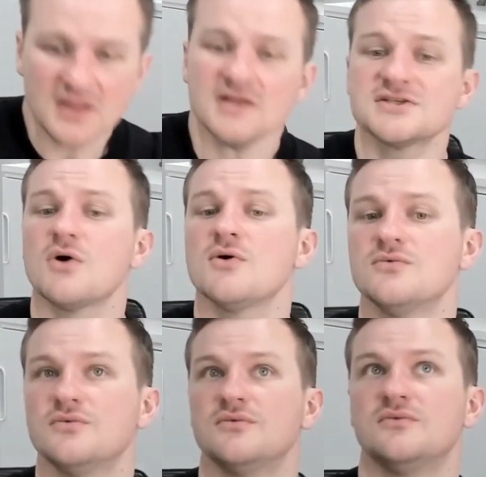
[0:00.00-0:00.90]

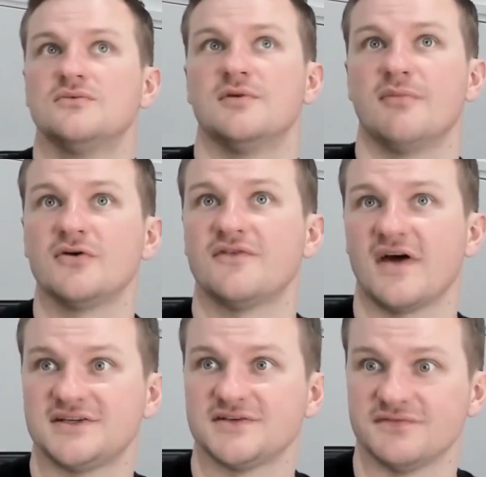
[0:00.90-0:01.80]
So the
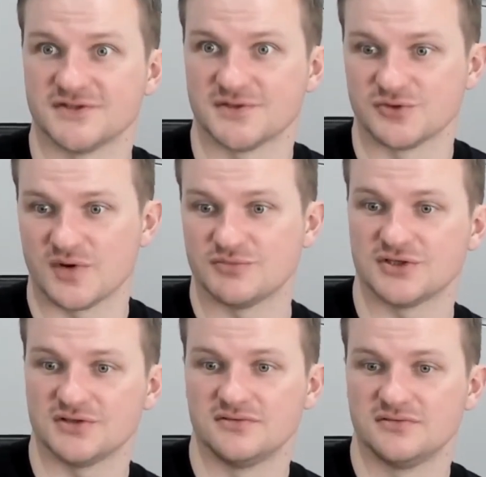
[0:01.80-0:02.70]
motivation for
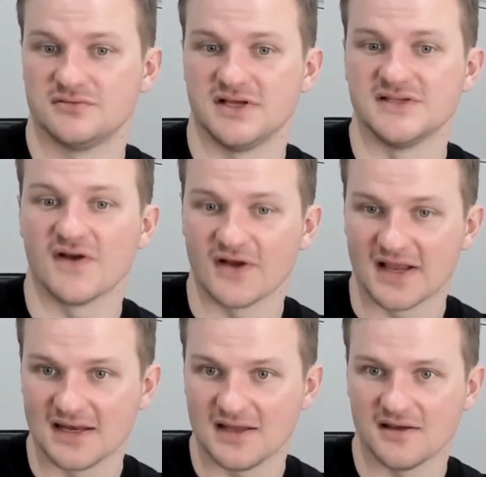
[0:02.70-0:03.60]
subscription is very
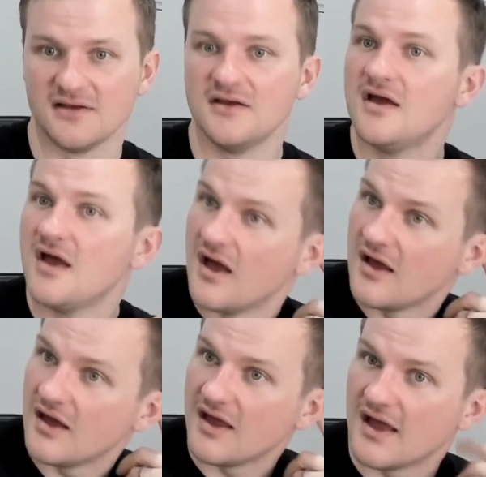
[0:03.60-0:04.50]
clear.
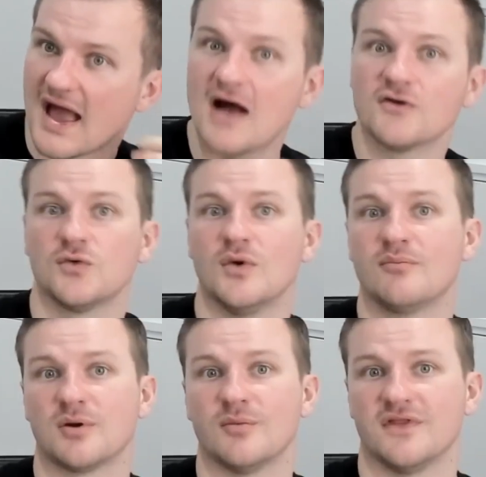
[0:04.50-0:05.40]
How to
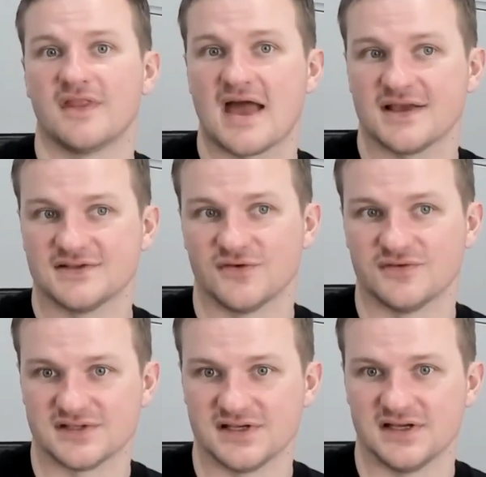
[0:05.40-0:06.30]
implement that is
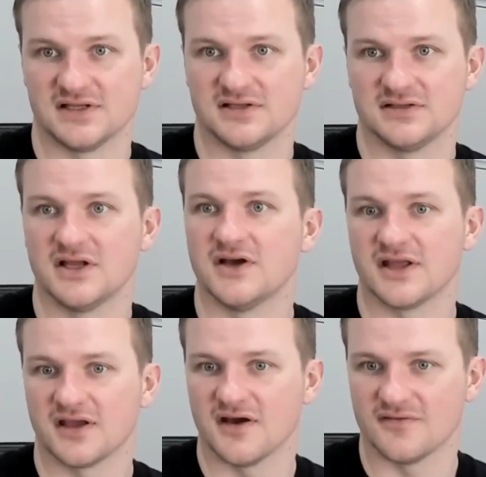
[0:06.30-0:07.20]
obviously a
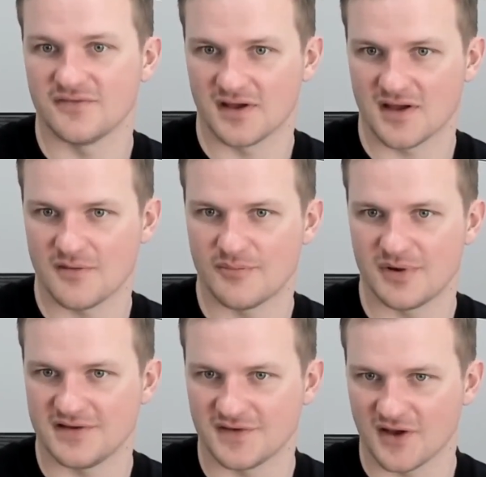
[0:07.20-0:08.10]
learning curve that
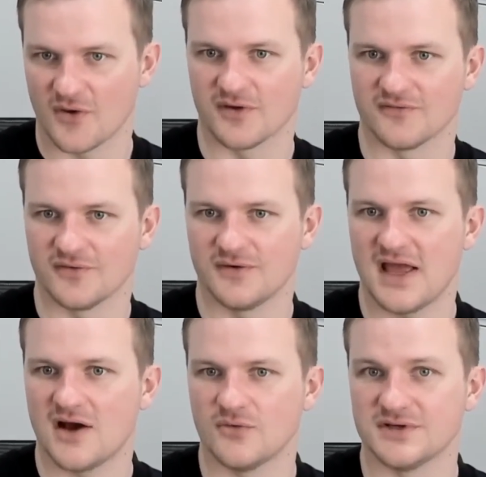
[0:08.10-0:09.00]
companies are going through
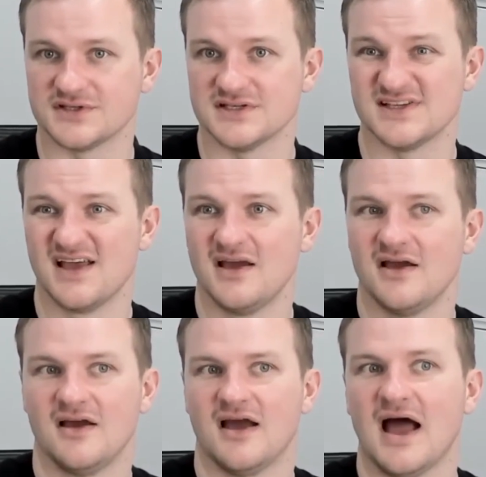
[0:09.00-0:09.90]
now, which is,
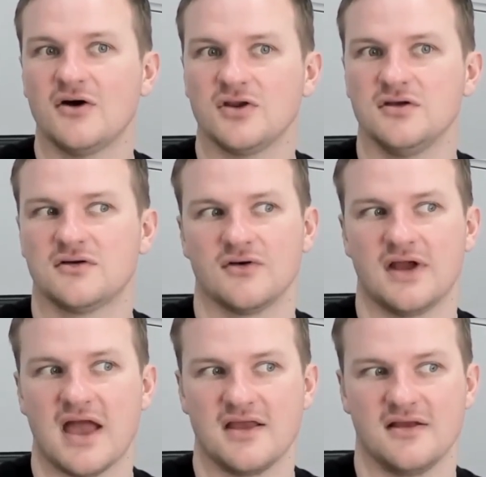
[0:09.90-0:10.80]
how do you
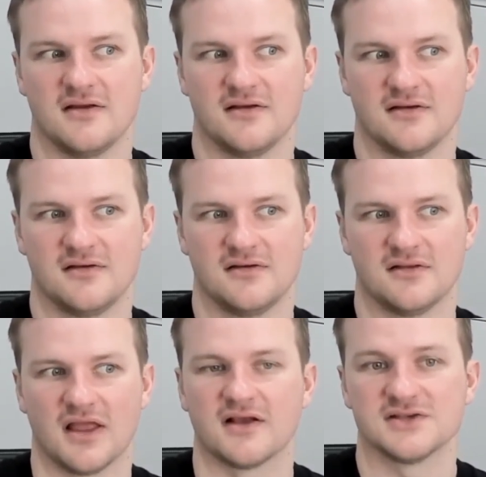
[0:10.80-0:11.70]
create,
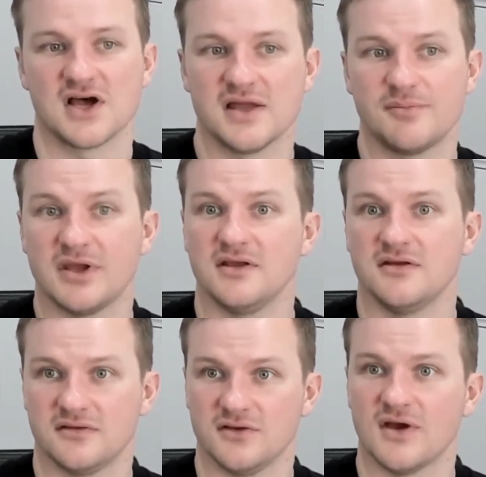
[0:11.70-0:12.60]
because IAP,
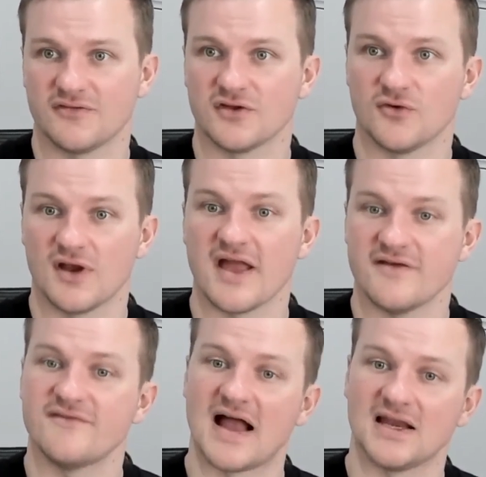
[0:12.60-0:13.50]
you have to create
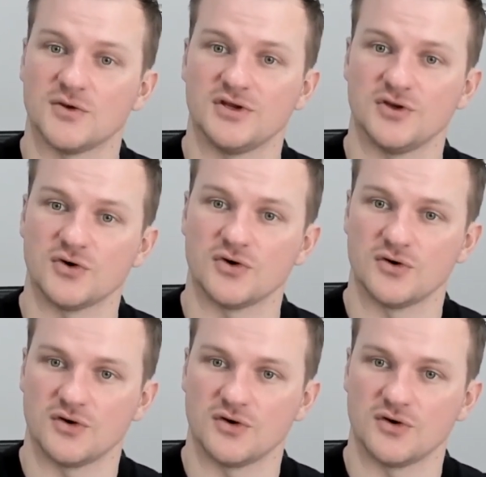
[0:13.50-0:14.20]
a value in your